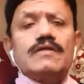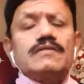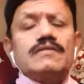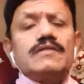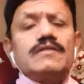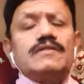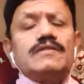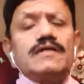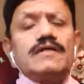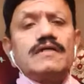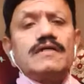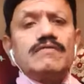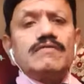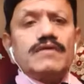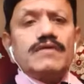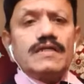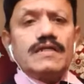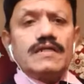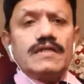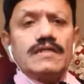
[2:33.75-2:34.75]
The third
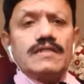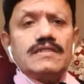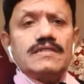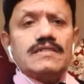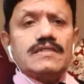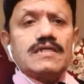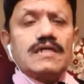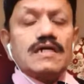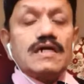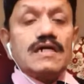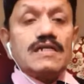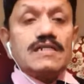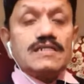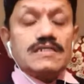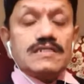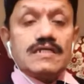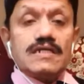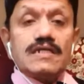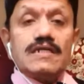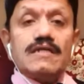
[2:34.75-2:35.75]
one is
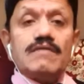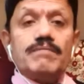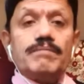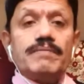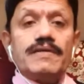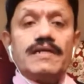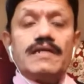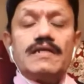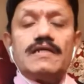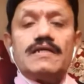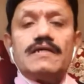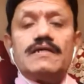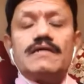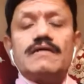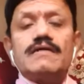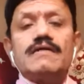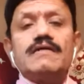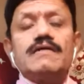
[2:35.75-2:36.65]
cultural pillar.